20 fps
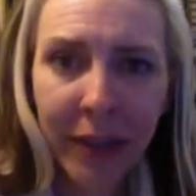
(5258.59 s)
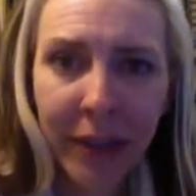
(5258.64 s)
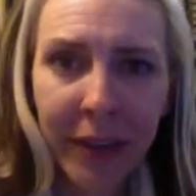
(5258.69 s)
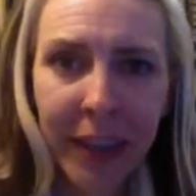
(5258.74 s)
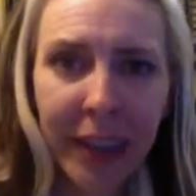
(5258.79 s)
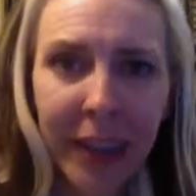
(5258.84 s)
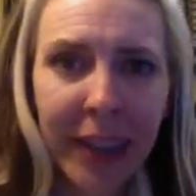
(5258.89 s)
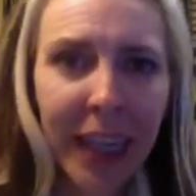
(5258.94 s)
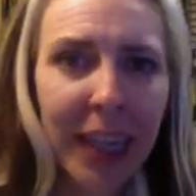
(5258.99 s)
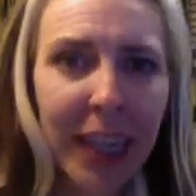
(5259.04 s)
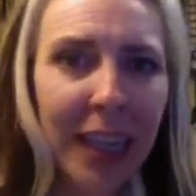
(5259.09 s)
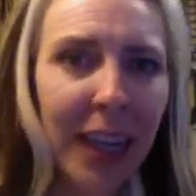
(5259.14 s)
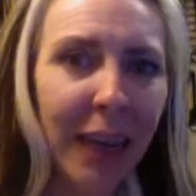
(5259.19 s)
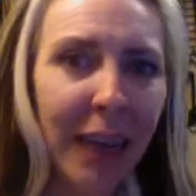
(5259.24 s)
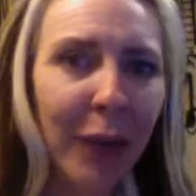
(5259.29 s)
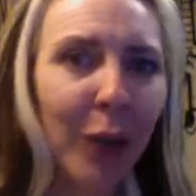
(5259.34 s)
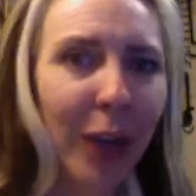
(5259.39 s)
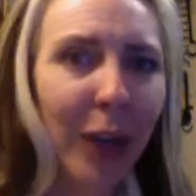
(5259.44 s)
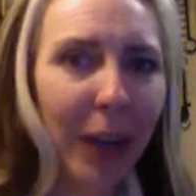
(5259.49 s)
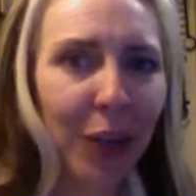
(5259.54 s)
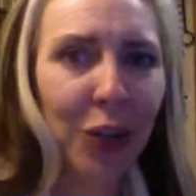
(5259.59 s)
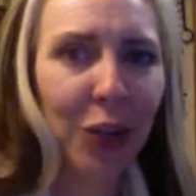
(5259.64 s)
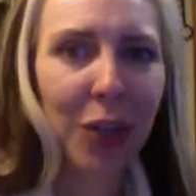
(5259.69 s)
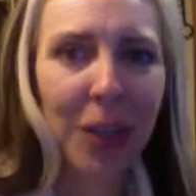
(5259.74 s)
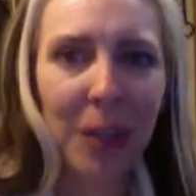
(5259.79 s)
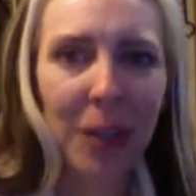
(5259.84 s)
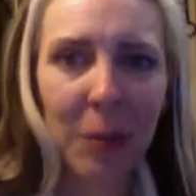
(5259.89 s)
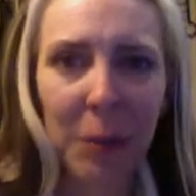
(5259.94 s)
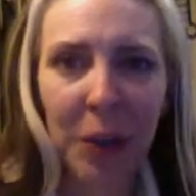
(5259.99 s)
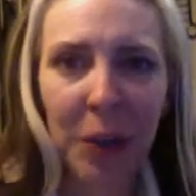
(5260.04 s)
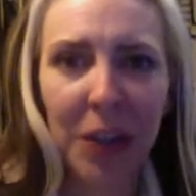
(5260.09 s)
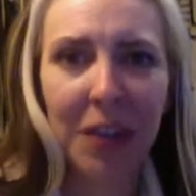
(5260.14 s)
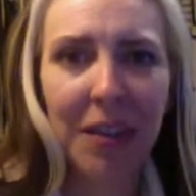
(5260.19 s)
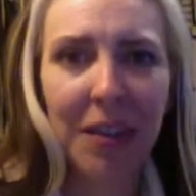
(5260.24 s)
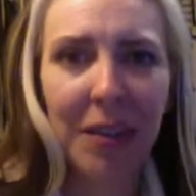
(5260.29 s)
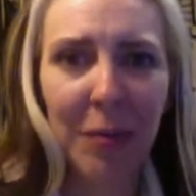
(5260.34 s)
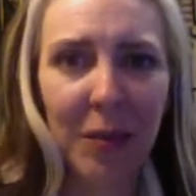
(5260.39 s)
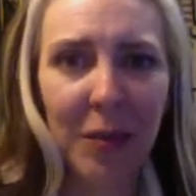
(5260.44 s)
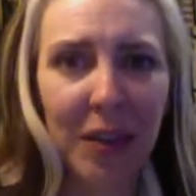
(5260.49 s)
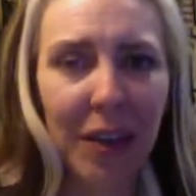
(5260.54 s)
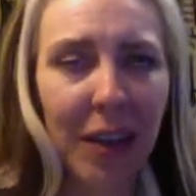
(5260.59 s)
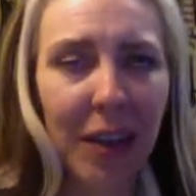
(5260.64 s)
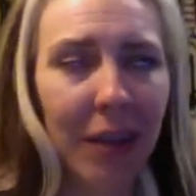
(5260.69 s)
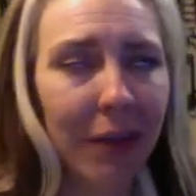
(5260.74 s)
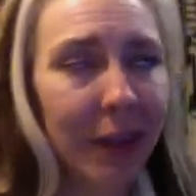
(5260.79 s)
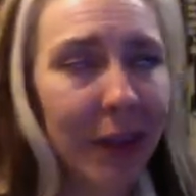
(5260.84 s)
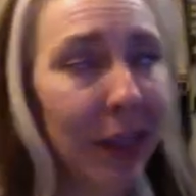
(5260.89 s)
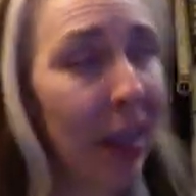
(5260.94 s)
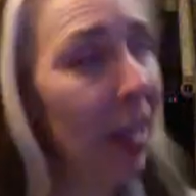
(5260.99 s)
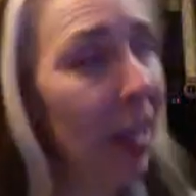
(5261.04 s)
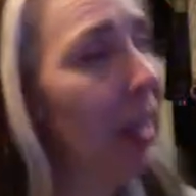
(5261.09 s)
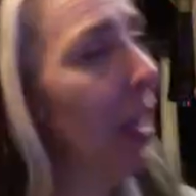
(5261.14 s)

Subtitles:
that they never actually experienced themselves.